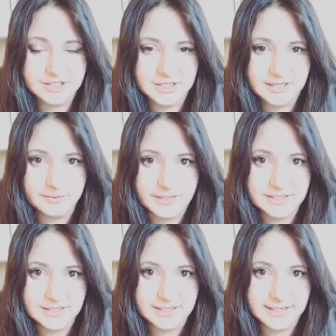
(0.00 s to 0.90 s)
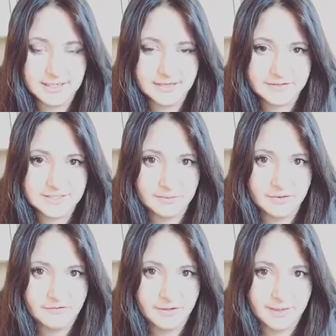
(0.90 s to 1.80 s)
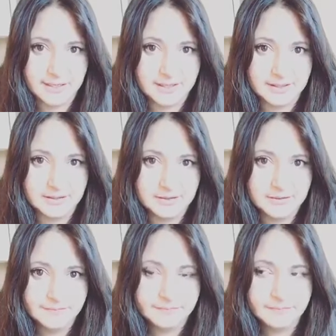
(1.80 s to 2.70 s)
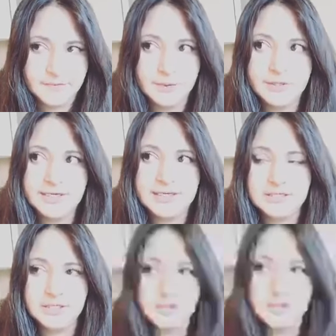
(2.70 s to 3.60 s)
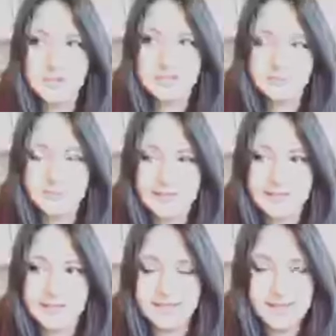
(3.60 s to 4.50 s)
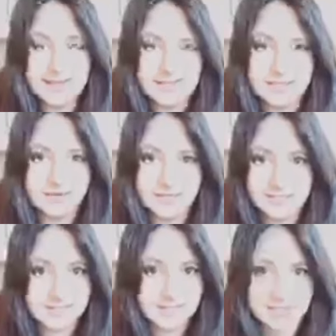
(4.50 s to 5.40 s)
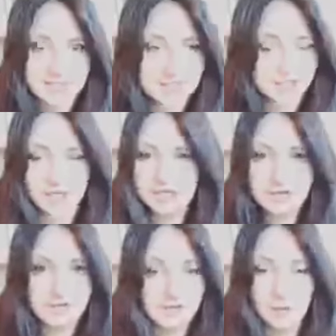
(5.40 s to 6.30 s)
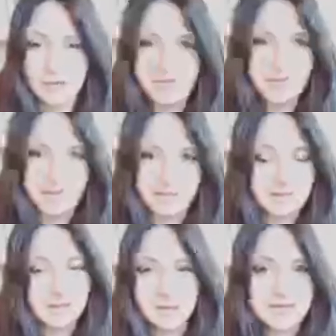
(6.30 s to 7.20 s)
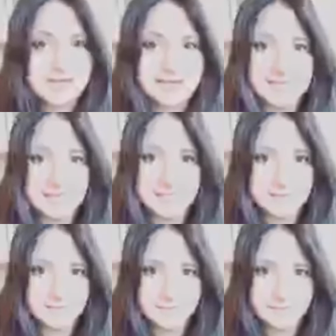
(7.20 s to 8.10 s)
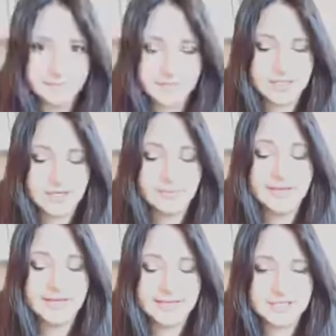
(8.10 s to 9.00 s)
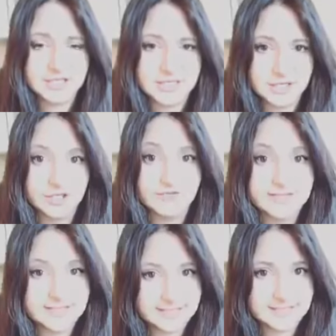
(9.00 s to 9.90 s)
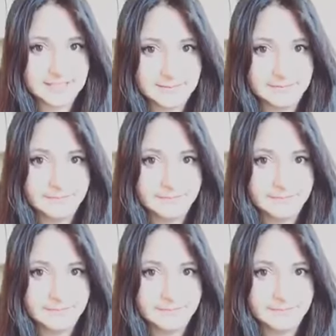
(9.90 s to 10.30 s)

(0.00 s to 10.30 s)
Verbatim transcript: out the window now, isn't it, for some of you out there? You want it, you want it to be that the Antichrist is going to take charge of all the earth. Well, he isn't. There are going to be nations that are going to resist him.